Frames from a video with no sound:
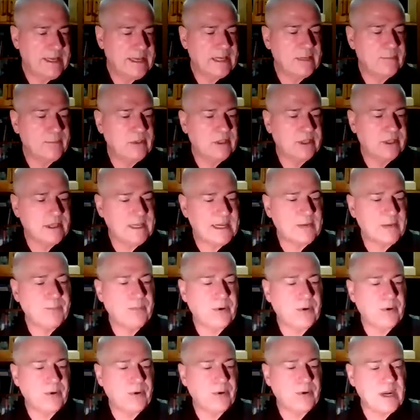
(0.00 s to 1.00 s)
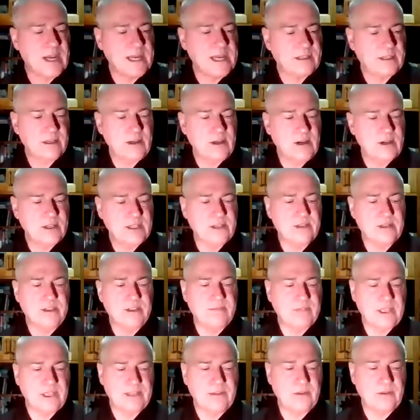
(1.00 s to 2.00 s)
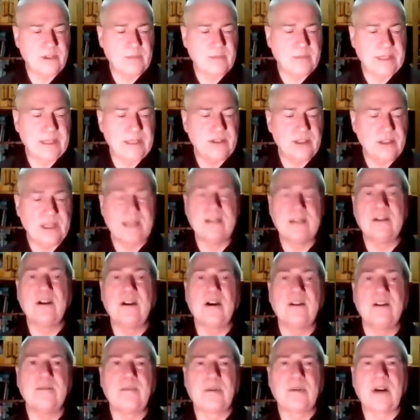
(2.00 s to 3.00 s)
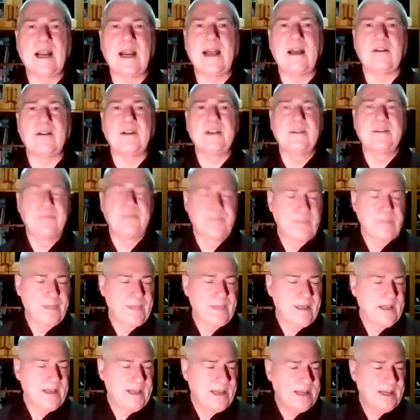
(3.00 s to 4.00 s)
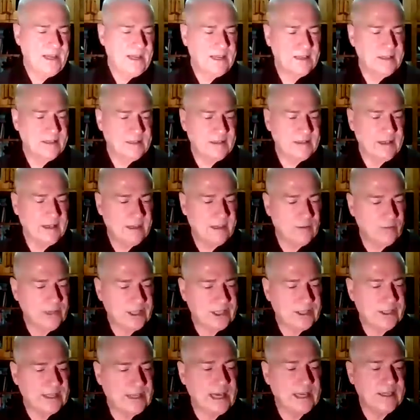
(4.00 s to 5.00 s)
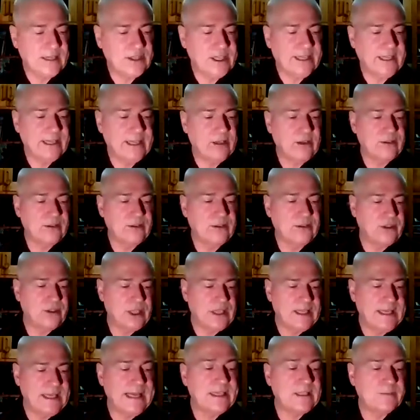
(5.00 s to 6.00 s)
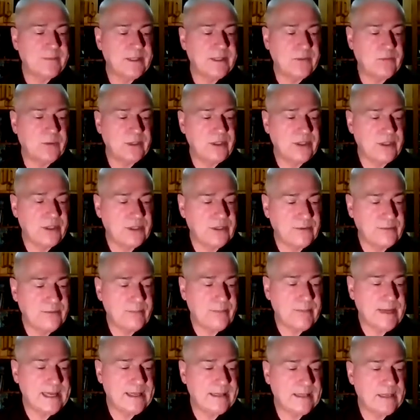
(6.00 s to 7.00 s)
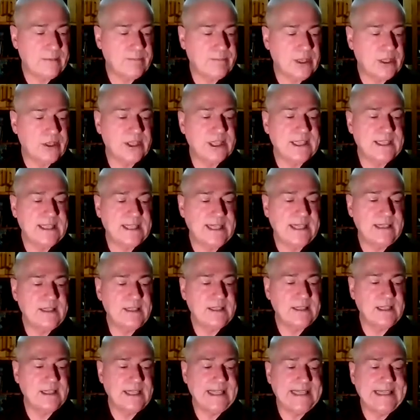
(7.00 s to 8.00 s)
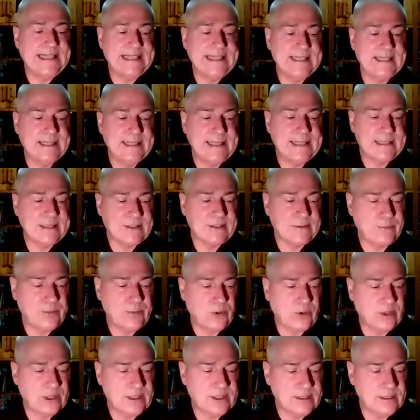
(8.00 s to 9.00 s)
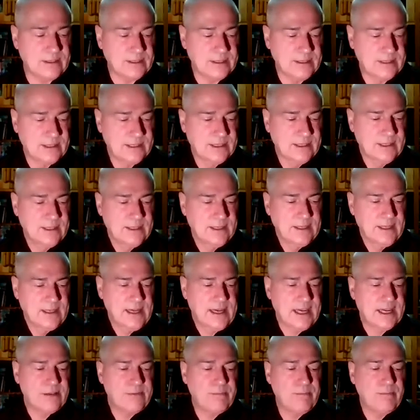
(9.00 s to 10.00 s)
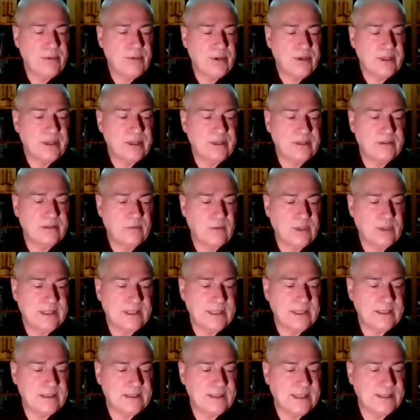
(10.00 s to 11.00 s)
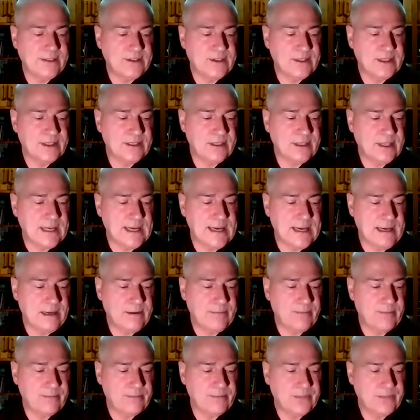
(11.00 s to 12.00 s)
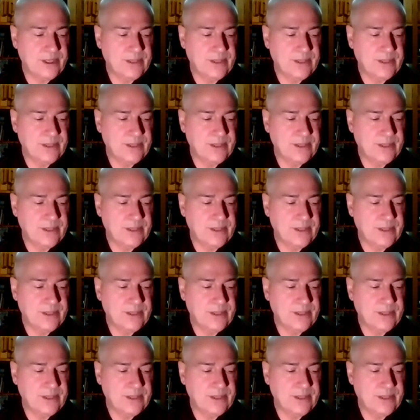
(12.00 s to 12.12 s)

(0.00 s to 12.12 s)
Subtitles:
able and upright, honest of gentle speech, and not proud. And we started to get on to the next bit, which is, may they be content and easily supported, unburdened with their senses calmed.